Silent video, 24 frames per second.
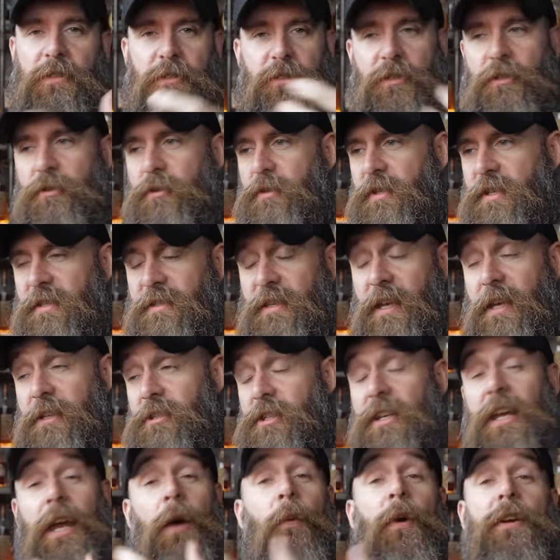and you can do these things.
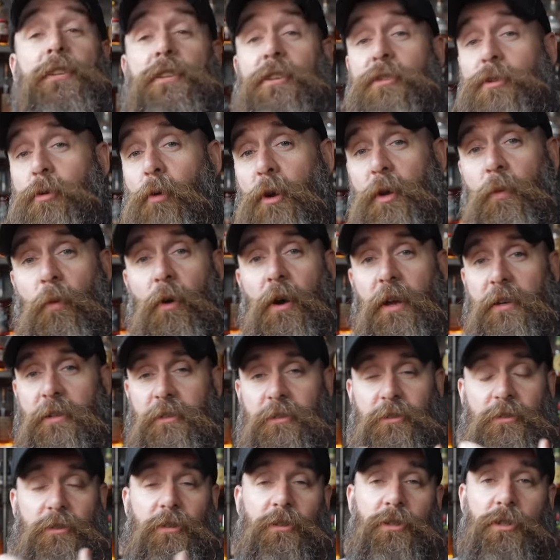You can't wait till you're 21
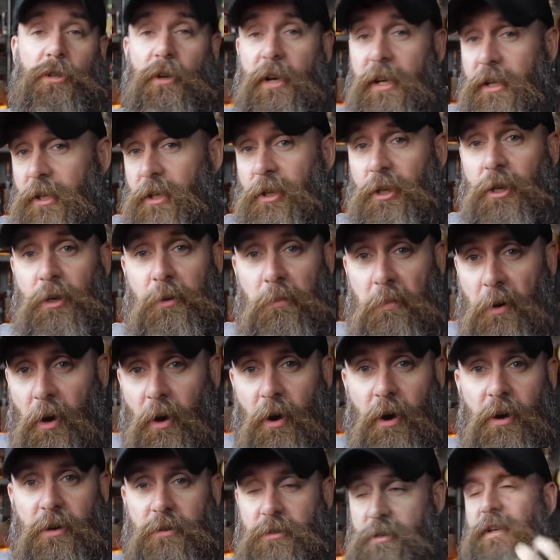because you can drink, you can go to
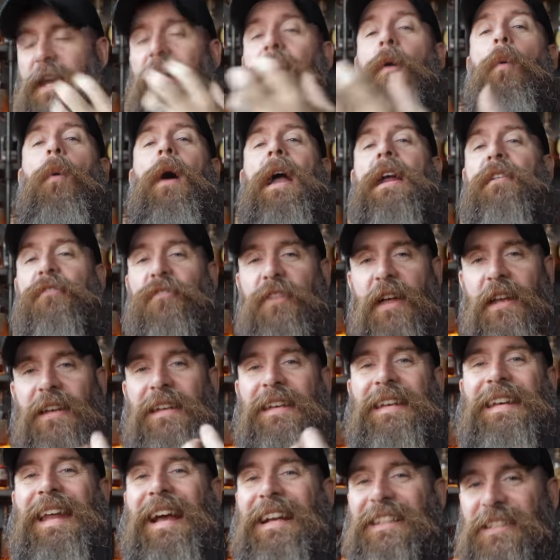bars. You can't wait for that
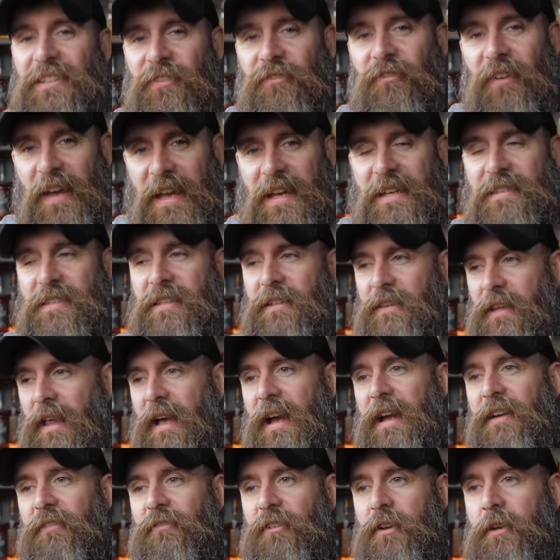next phase in
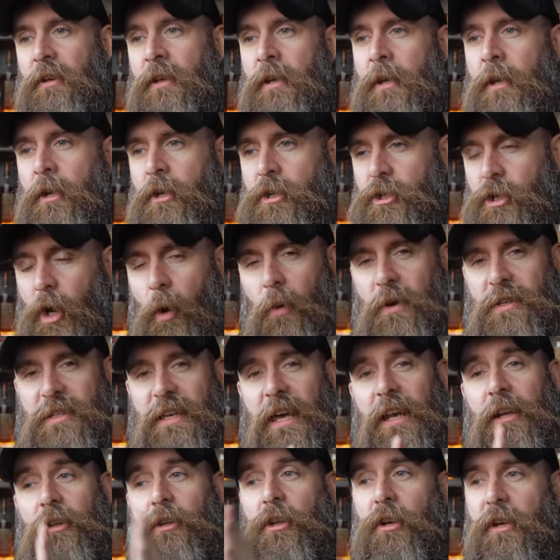life and you're always
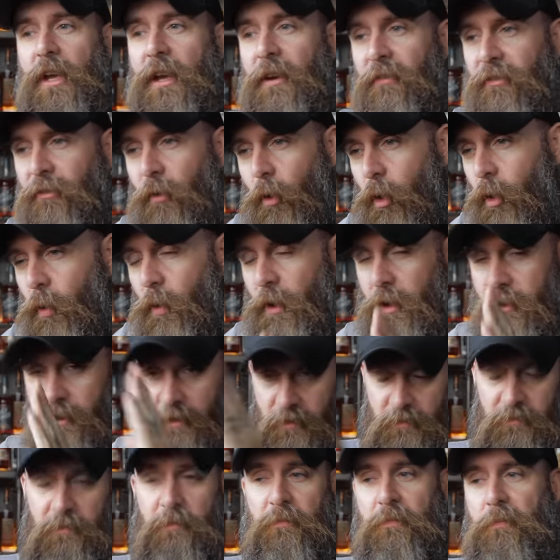kind of looking forward
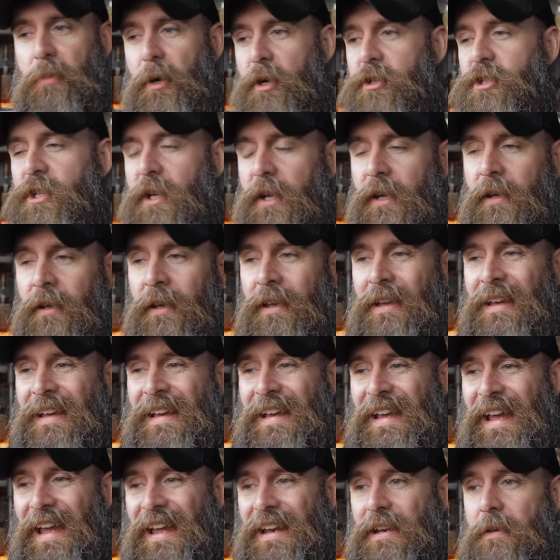and pushing.
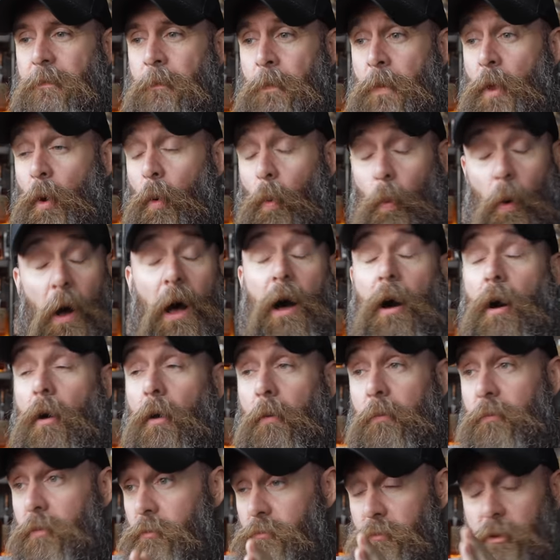And
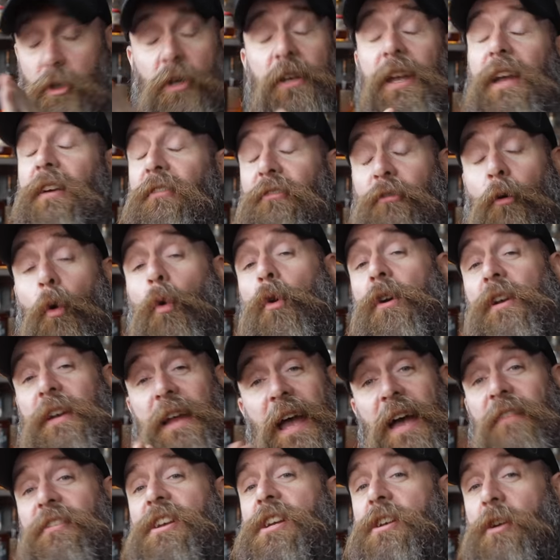while looking forward and
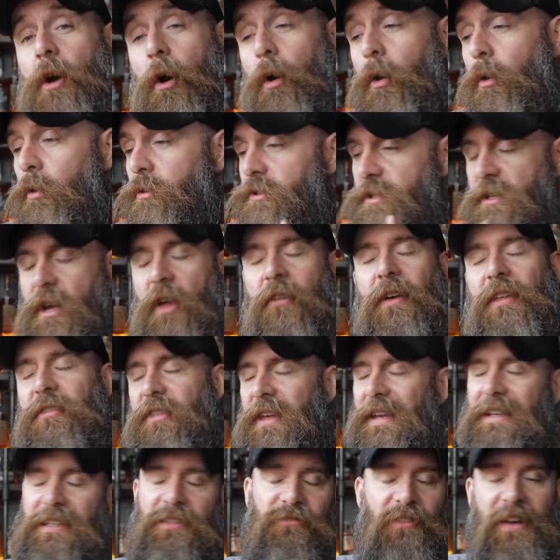having goals and all that
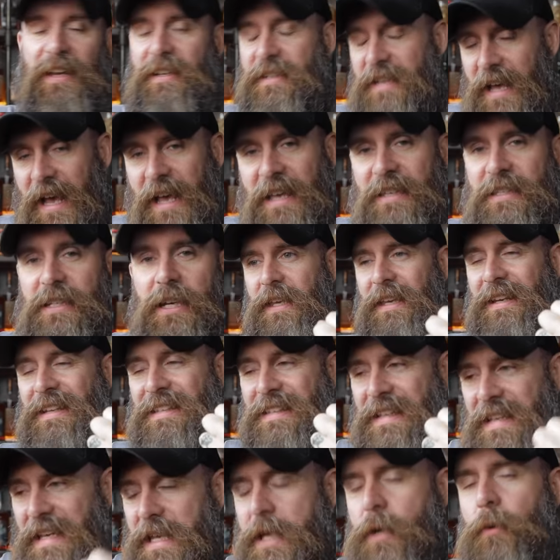thing is fantastic, it
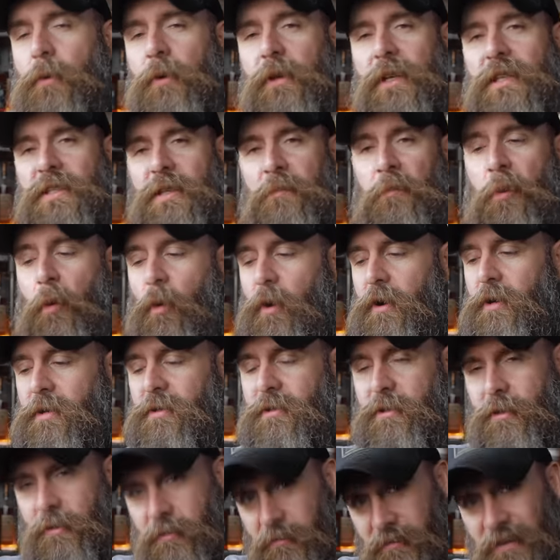is equally as
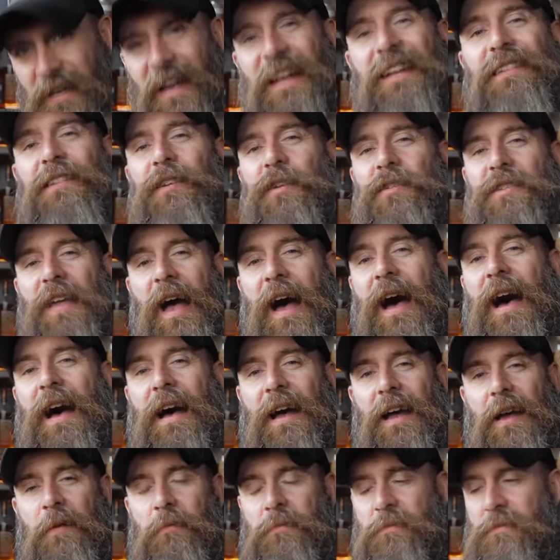important to take a little
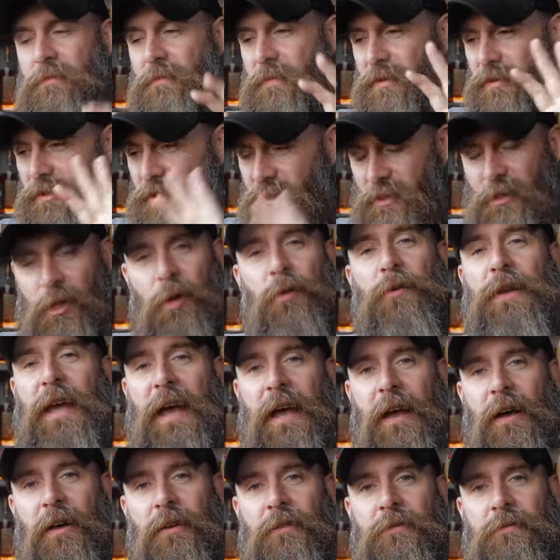time, slow
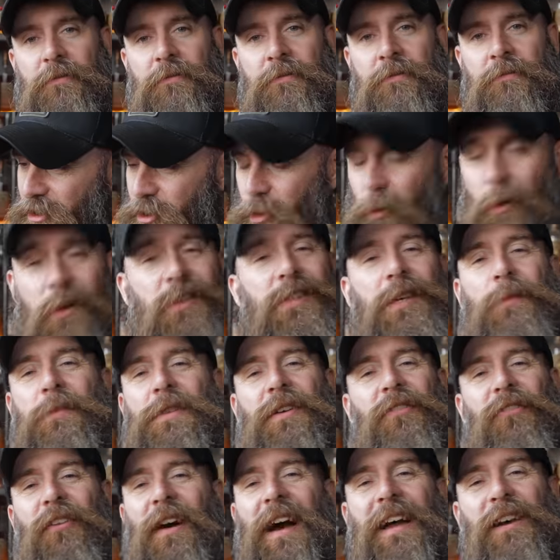down, enjoy some of
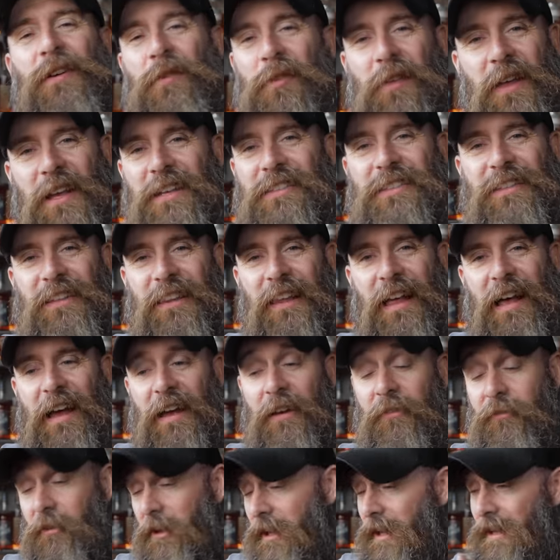the finer things in
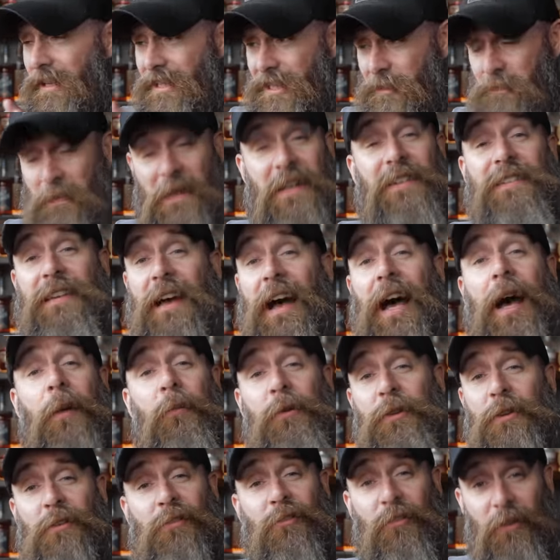life, Spend
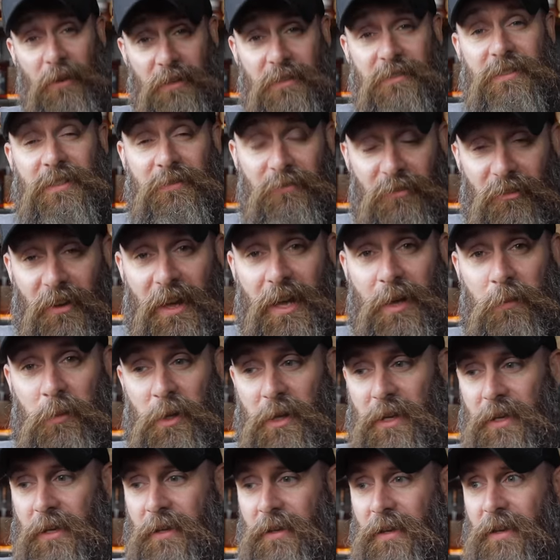time with your friends and
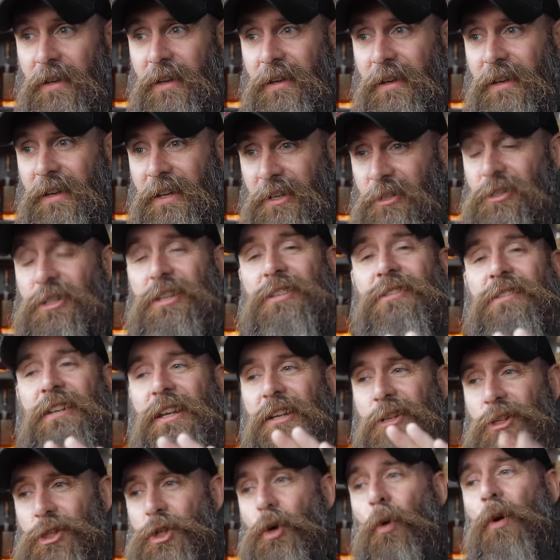family and
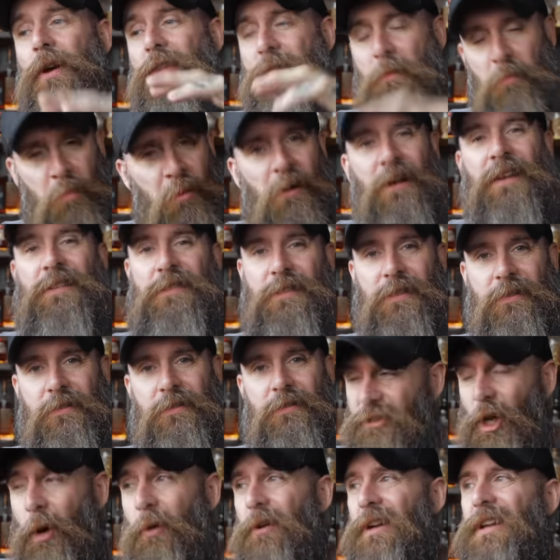just enjoy the
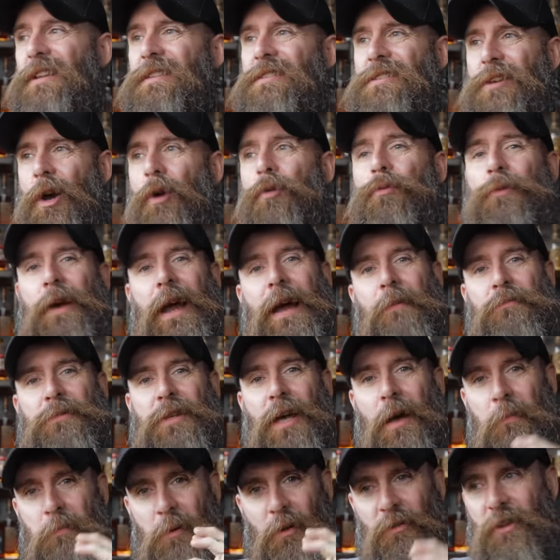present. Don't get so wrapped
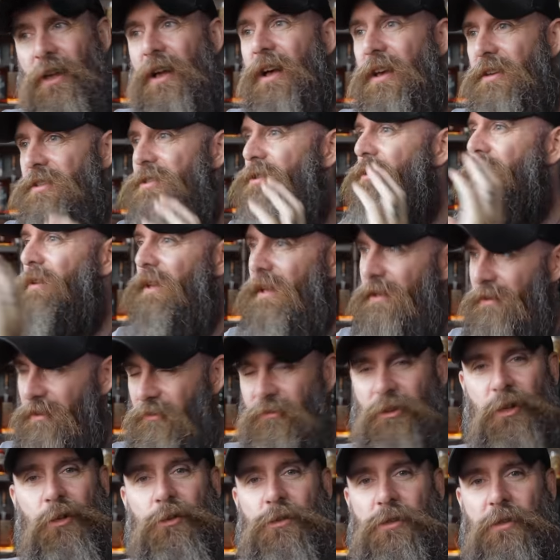up on the hustle and the
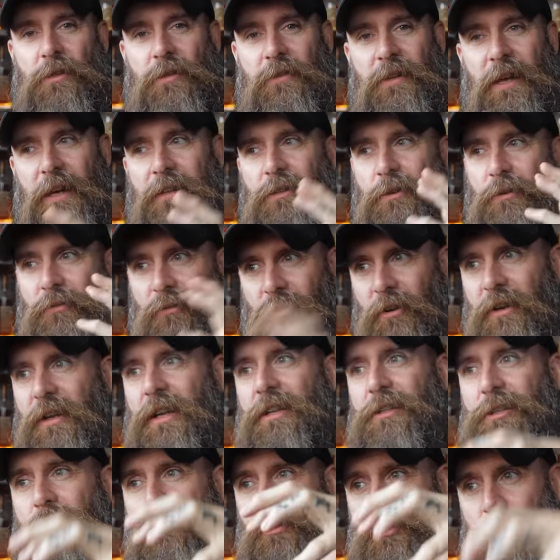future that you
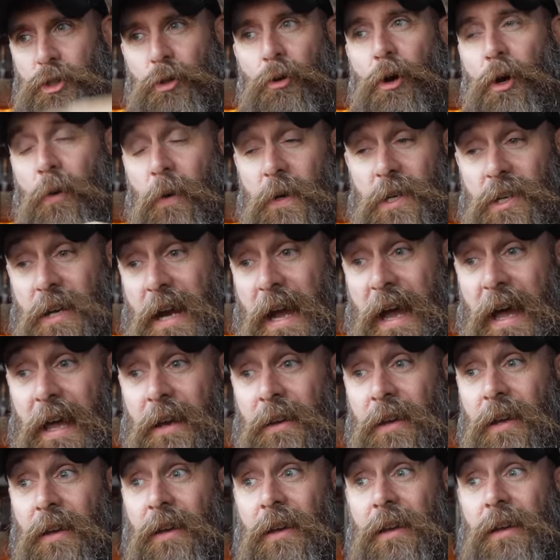forget to enjoy where you're
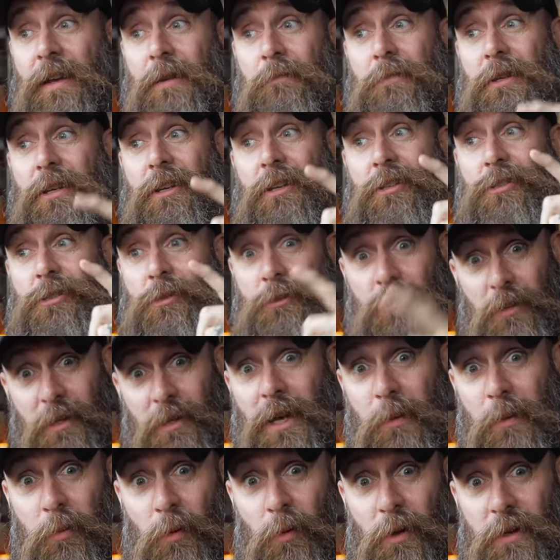at because you'll
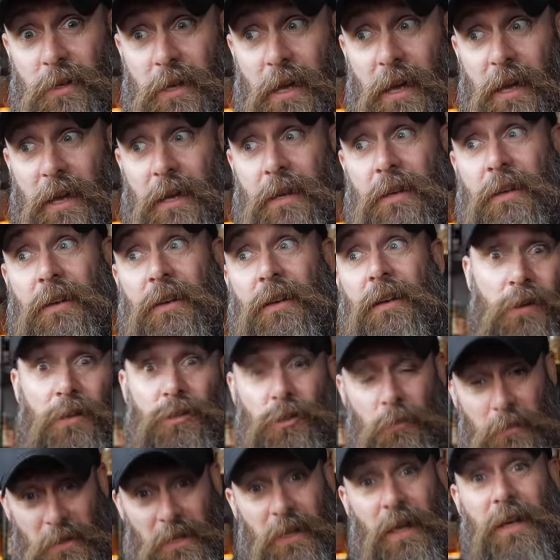look up one day and
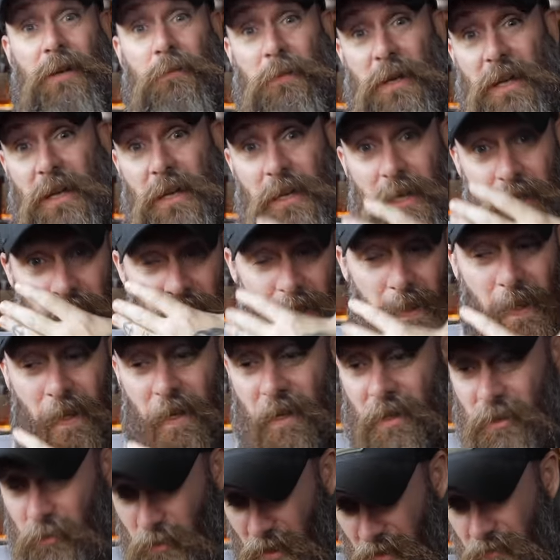you'll be like me
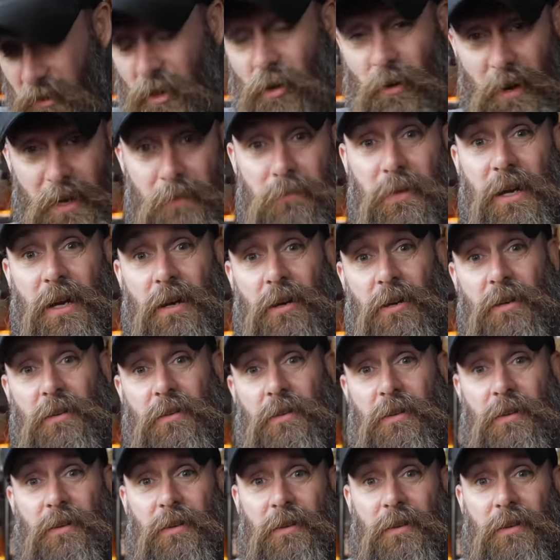and you'll have a gray beard